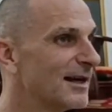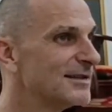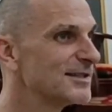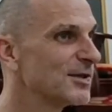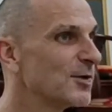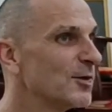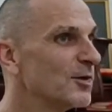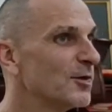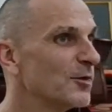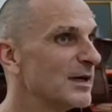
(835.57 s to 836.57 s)
And
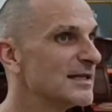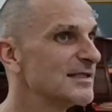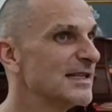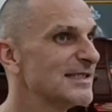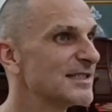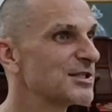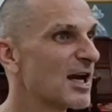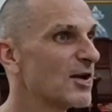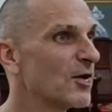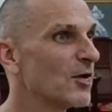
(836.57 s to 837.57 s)
so when it sees the
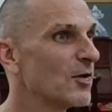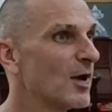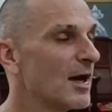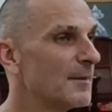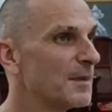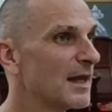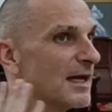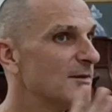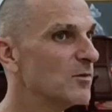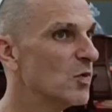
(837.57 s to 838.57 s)
shadow,
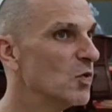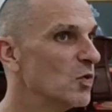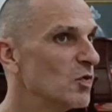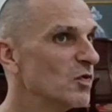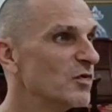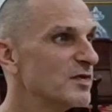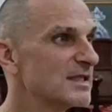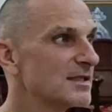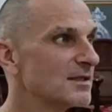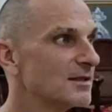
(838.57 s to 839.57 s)
it
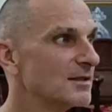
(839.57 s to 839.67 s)
moves.